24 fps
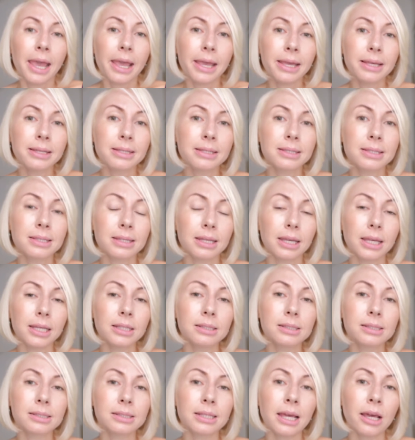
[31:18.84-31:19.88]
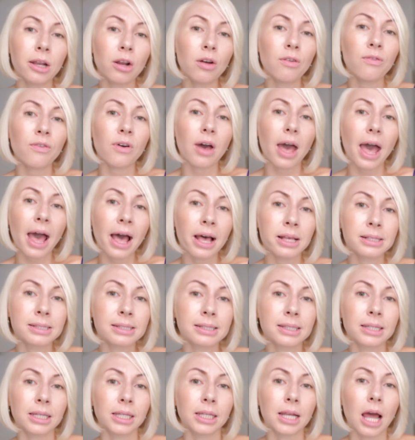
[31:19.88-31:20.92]
is, instead of
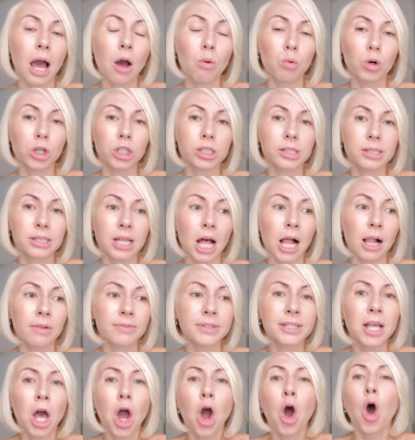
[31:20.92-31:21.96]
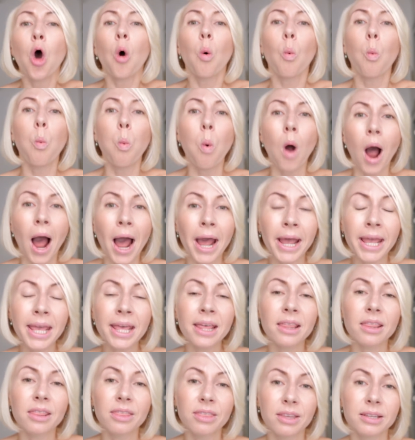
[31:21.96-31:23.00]
asking ourselves
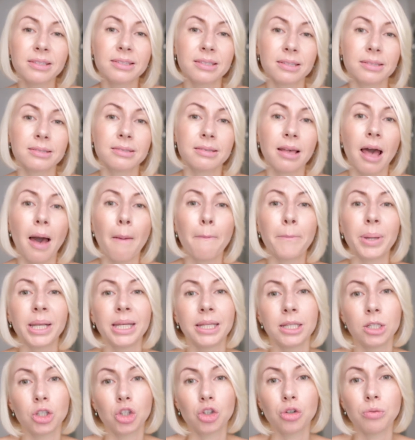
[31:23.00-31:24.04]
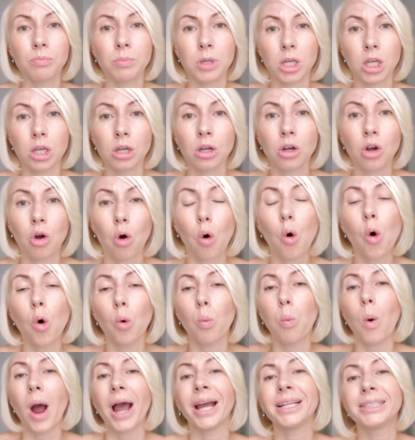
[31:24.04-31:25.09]
why this is happening to me, or
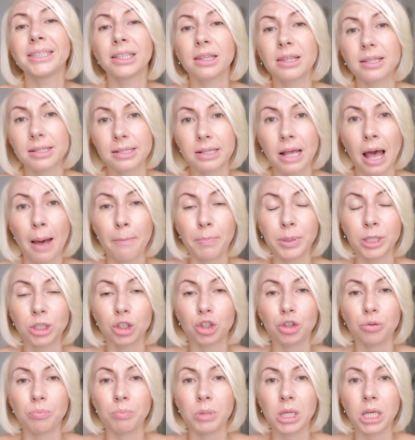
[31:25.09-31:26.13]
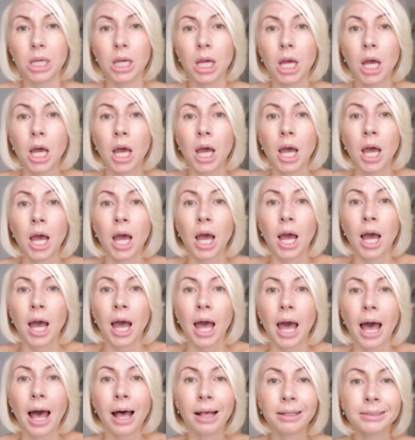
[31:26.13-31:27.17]
why did this happen to me,
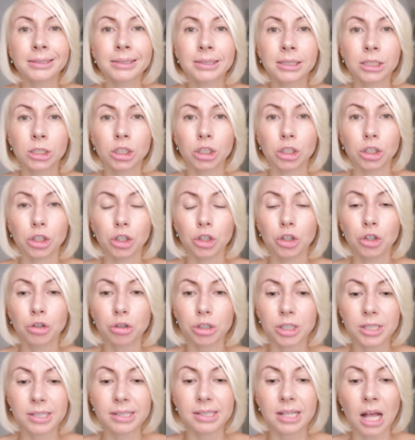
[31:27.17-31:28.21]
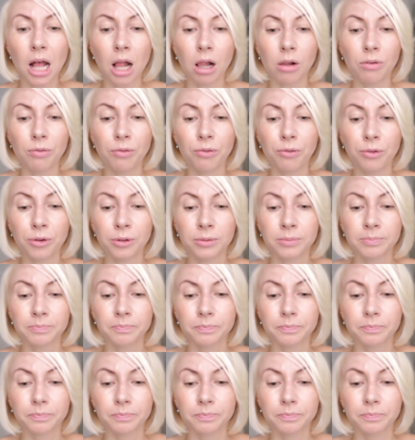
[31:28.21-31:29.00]
ask yourself,